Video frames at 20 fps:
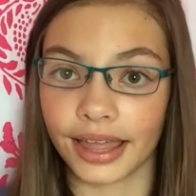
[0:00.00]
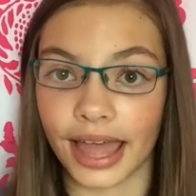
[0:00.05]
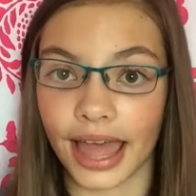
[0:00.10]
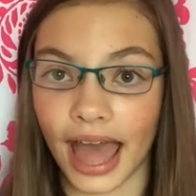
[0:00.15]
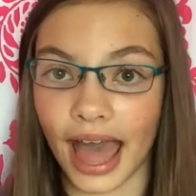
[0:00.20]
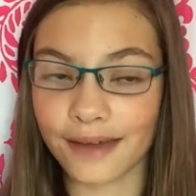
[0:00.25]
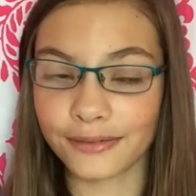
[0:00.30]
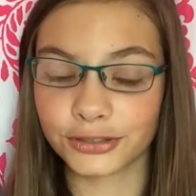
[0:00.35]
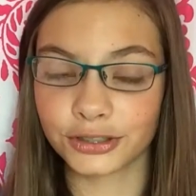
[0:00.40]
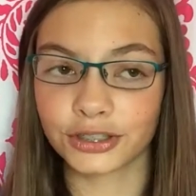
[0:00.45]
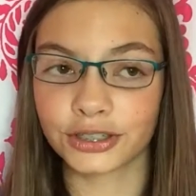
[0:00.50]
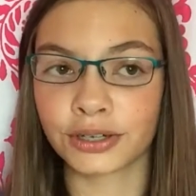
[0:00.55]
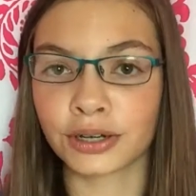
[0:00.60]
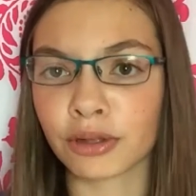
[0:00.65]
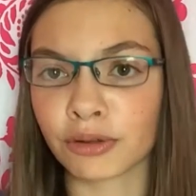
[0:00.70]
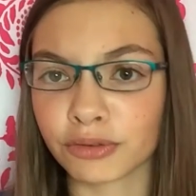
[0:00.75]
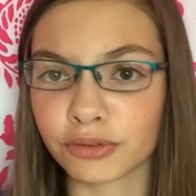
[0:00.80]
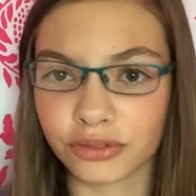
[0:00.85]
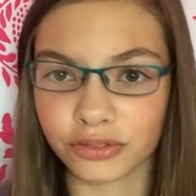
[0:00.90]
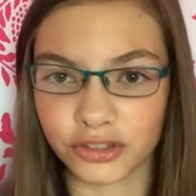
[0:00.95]
After
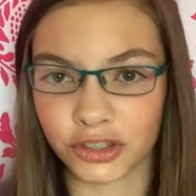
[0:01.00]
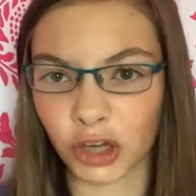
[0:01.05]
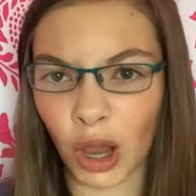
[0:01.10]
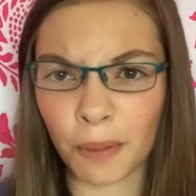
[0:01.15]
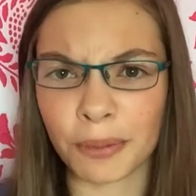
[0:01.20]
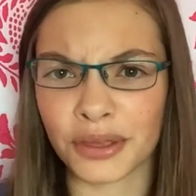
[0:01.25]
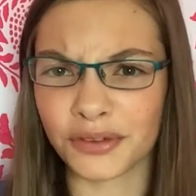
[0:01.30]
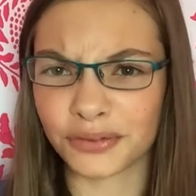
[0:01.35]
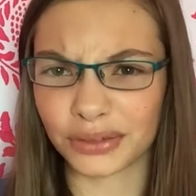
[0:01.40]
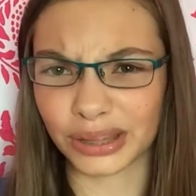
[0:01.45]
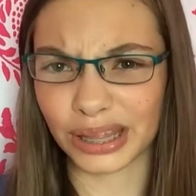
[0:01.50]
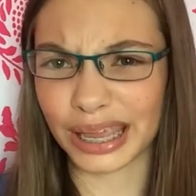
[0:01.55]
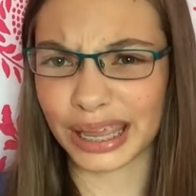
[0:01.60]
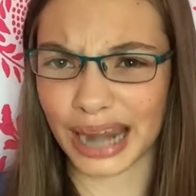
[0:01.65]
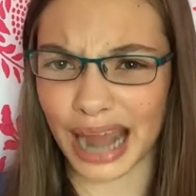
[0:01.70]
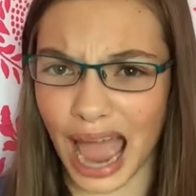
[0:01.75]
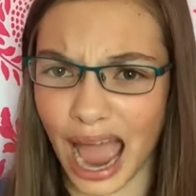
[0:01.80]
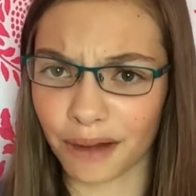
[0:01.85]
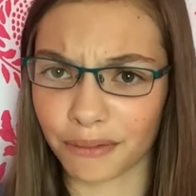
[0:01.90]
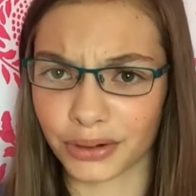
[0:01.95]
shopping for like an
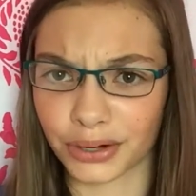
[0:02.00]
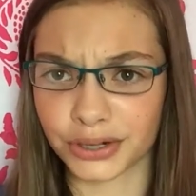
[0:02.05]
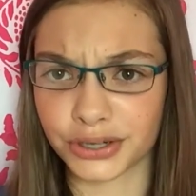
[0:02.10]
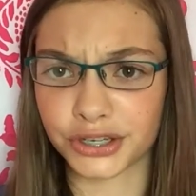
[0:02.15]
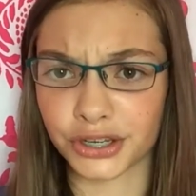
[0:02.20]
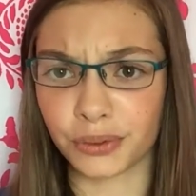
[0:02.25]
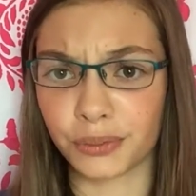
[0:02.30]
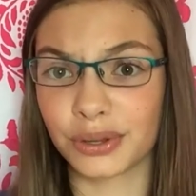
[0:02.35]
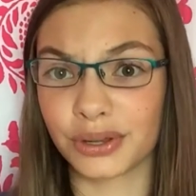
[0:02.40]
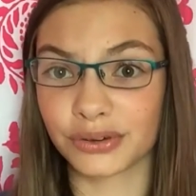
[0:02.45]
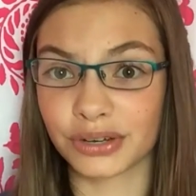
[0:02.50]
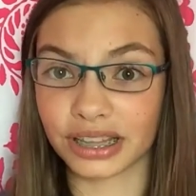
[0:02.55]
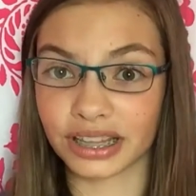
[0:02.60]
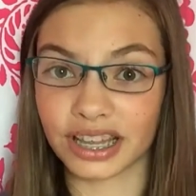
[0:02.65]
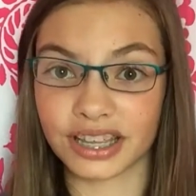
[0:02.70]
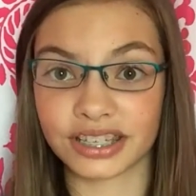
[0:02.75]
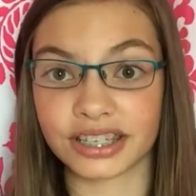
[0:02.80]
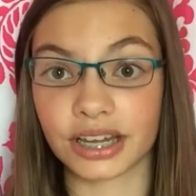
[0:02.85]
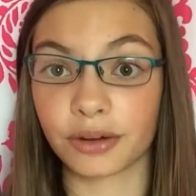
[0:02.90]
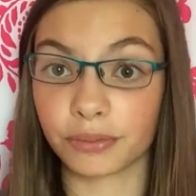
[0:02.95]
hour or so, we
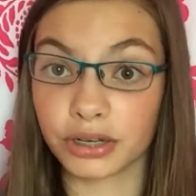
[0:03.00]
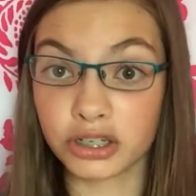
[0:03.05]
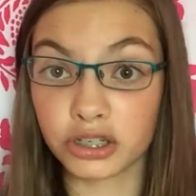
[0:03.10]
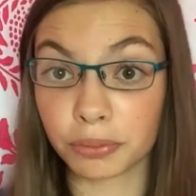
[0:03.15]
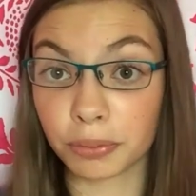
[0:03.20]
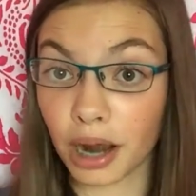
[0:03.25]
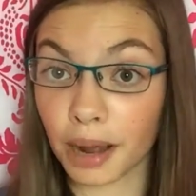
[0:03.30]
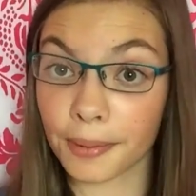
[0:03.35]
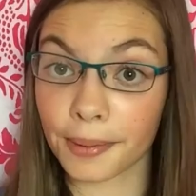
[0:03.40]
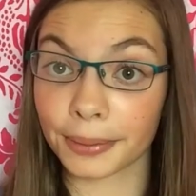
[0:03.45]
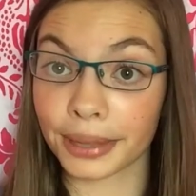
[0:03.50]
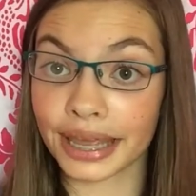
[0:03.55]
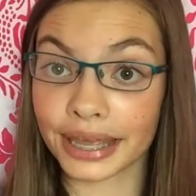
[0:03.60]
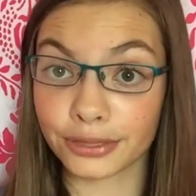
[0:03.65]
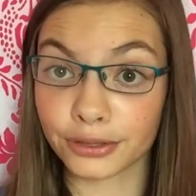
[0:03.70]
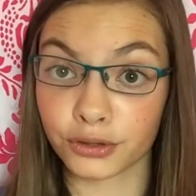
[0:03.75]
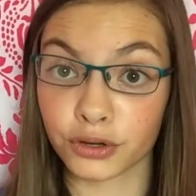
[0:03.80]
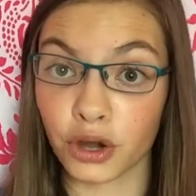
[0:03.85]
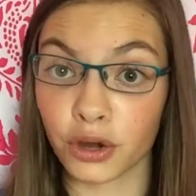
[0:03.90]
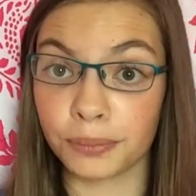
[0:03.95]
realized that we should probably hit
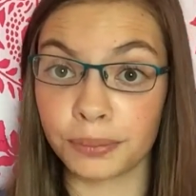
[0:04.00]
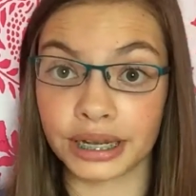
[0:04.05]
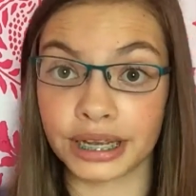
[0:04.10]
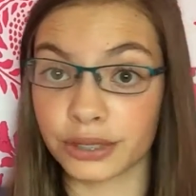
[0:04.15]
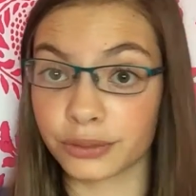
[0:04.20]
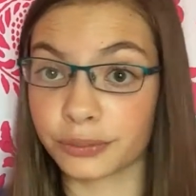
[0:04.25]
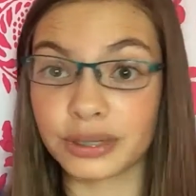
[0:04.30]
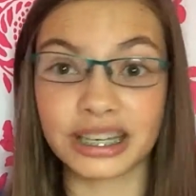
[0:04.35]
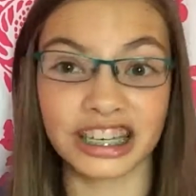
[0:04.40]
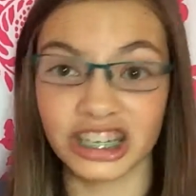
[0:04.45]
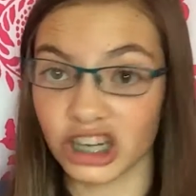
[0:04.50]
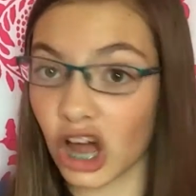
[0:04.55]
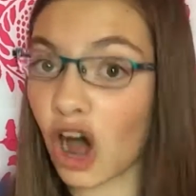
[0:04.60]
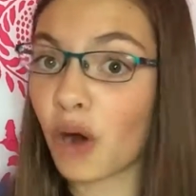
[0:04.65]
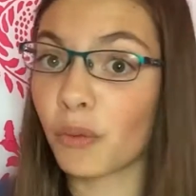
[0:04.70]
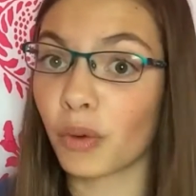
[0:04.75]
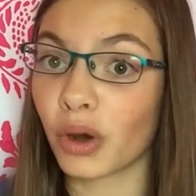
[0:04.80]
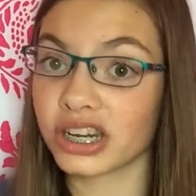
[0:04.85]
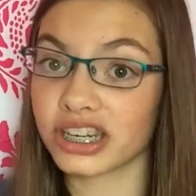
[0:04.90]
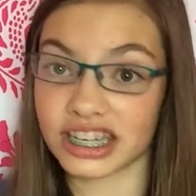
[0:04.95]
the road because we did not
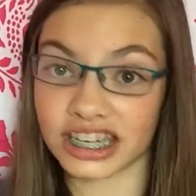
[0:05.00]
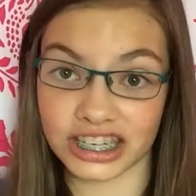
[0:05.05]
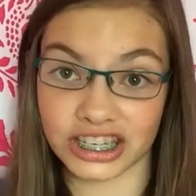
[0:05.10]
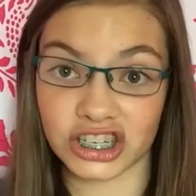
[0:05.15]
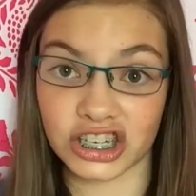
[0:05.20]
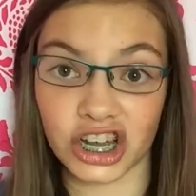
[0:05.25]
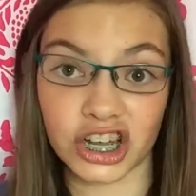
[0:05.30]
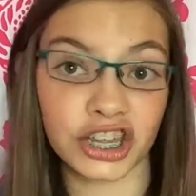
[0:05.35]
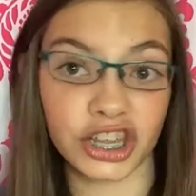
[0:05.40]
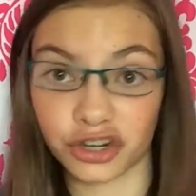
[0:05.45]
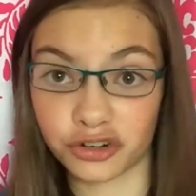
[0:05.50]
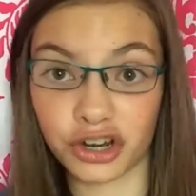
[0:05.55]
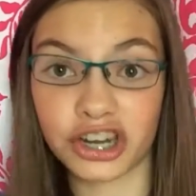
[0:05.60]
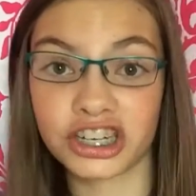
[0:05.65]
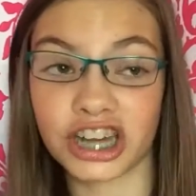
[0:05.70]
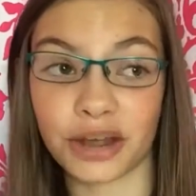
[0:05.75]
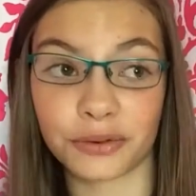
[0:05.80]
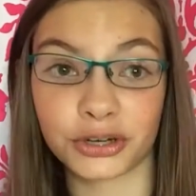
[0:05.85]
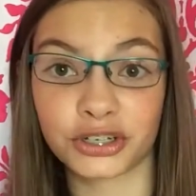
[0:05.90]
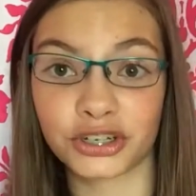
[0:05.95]
want to get stuck in rush
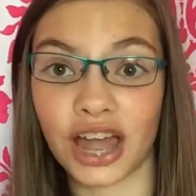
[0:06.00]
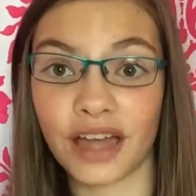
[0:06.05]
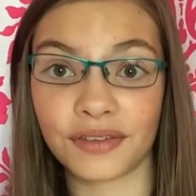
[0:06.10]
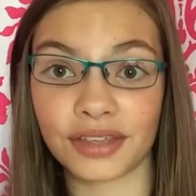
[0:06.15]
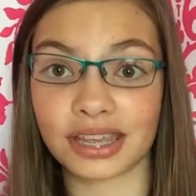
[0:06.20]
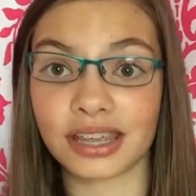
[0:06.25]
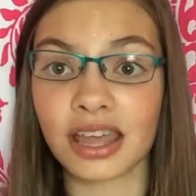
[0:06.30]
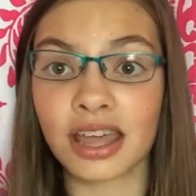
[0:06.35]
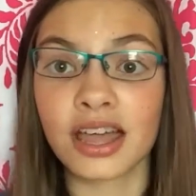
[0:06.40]
hour traffic.